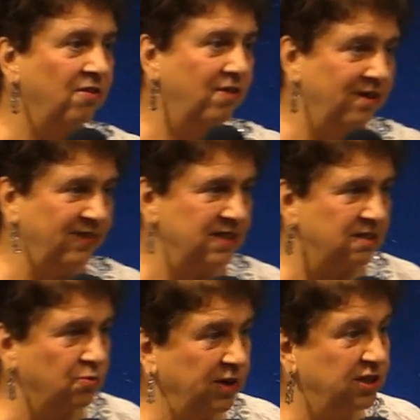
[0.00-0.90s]

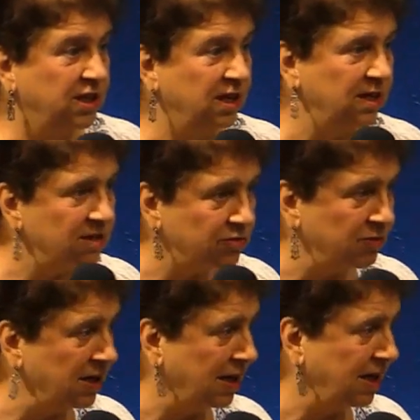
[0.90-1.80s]
harvest, which is
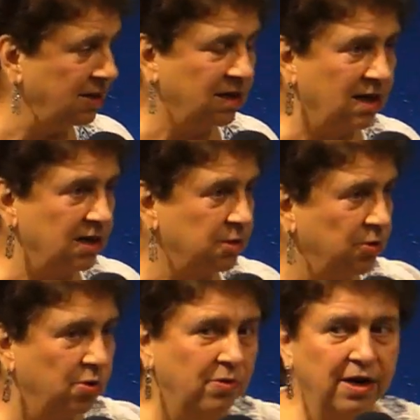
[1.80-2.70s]
really the gospel
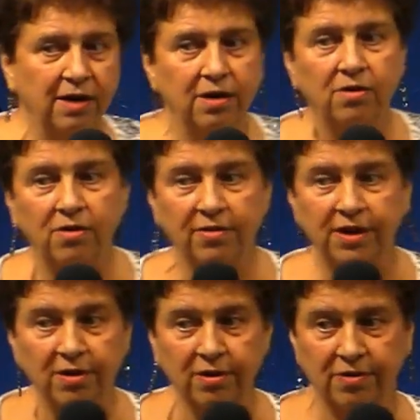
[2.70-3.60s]
going out in all
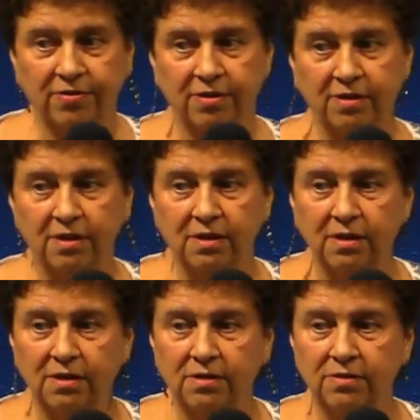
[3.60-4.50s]
the earth.
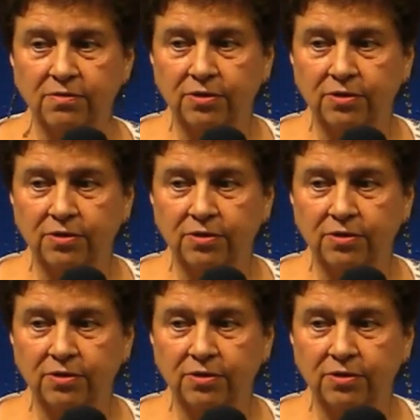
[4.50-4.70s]
You